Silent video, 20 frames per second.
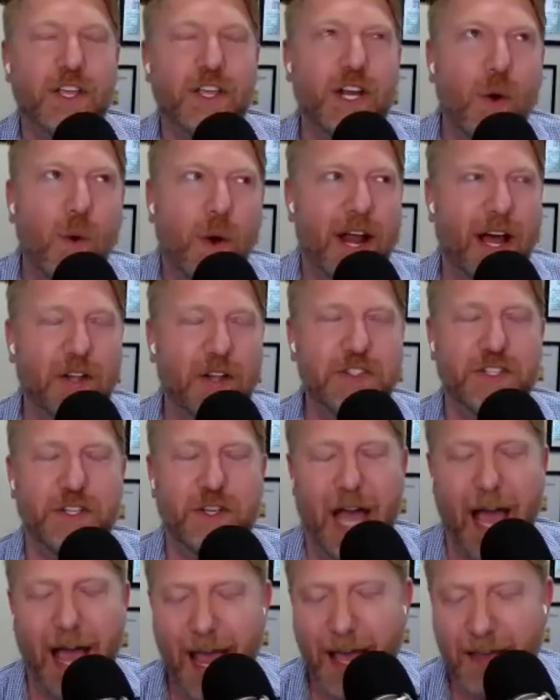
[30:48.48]
you know what else
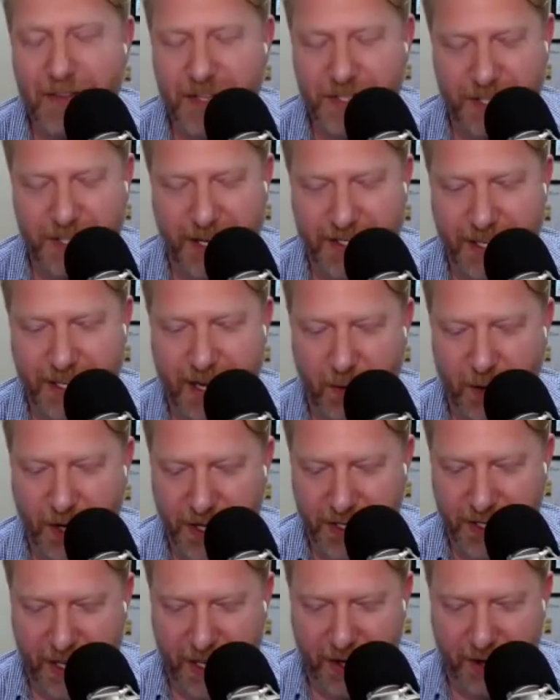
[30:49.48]
you i had this idea i
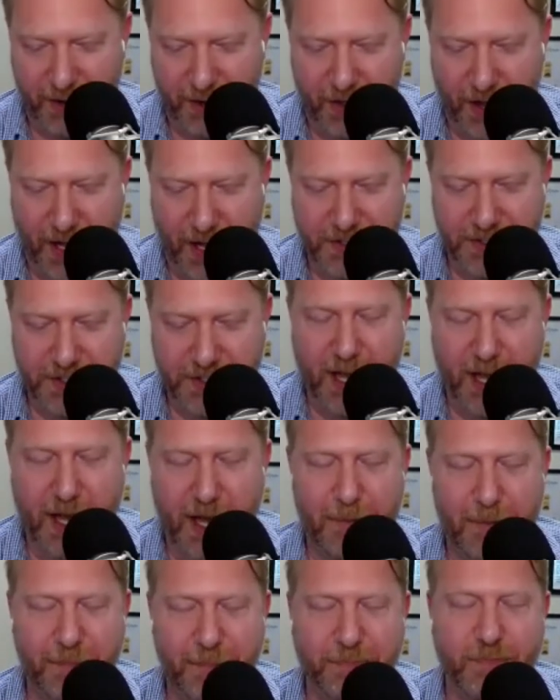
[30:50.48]
wanted to get your thoughts
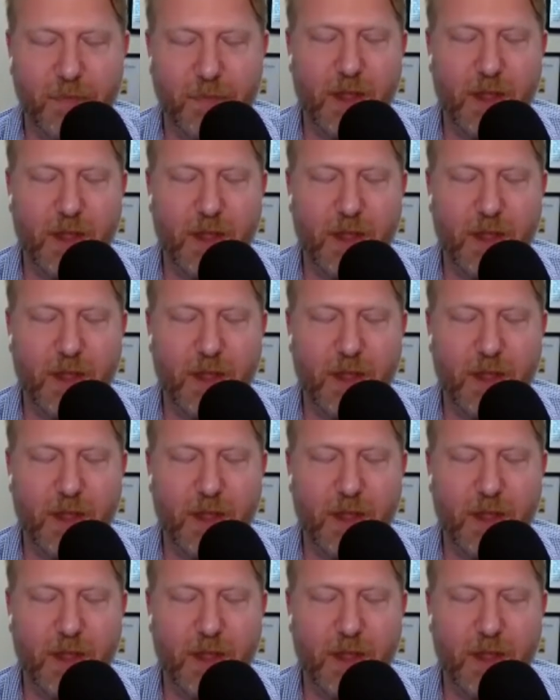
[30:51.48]
um,